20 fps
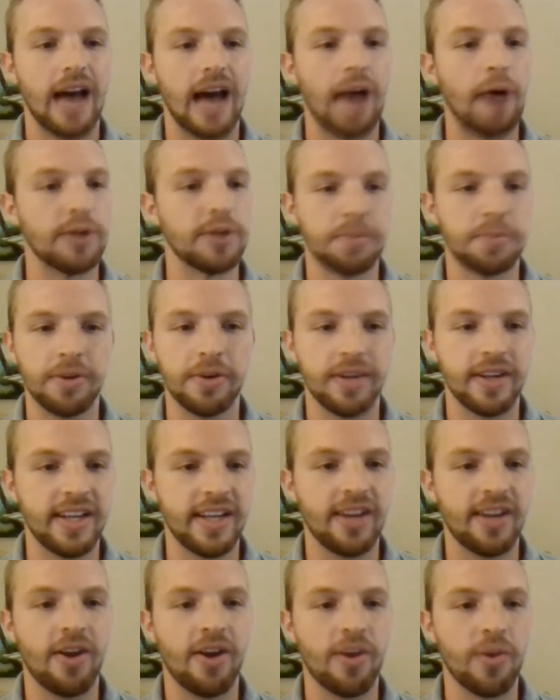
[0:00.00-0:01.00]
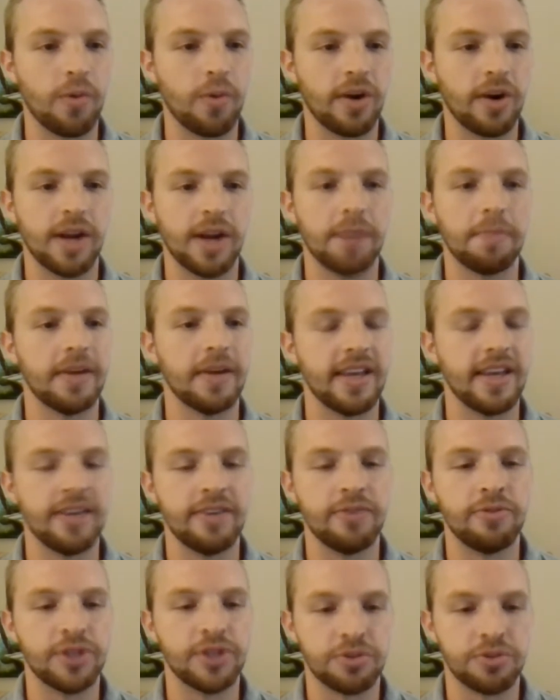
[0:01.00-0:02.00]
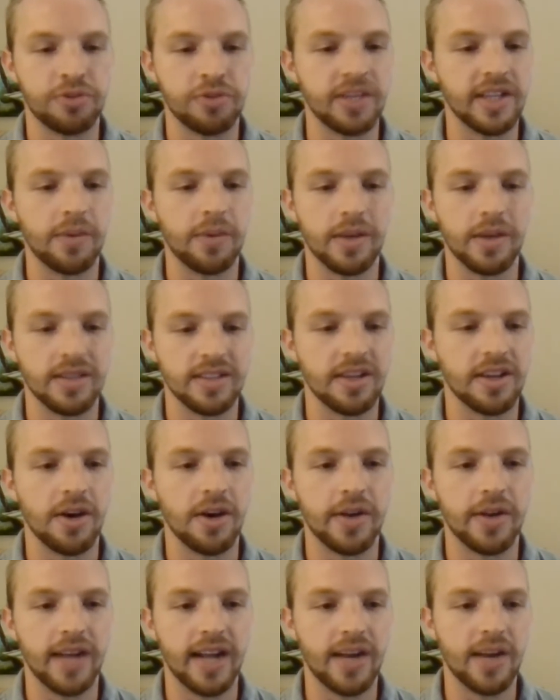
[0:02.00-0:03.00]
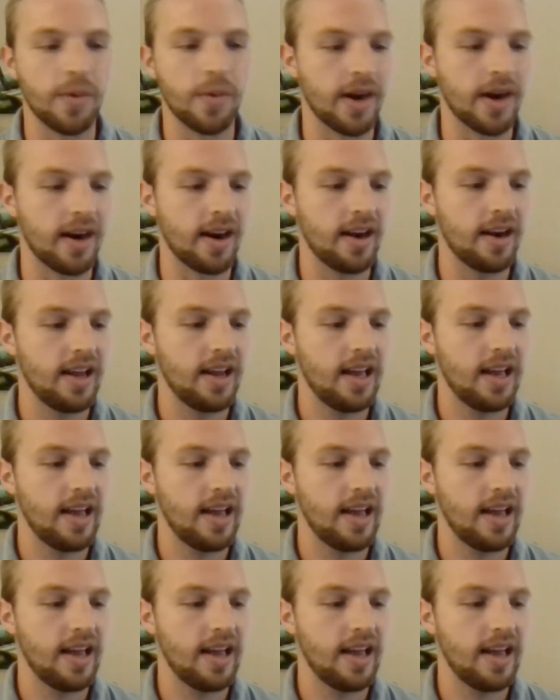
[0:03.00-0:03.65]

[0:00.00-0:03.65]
I was putting in all the work, but it just really wasn't going anywhere.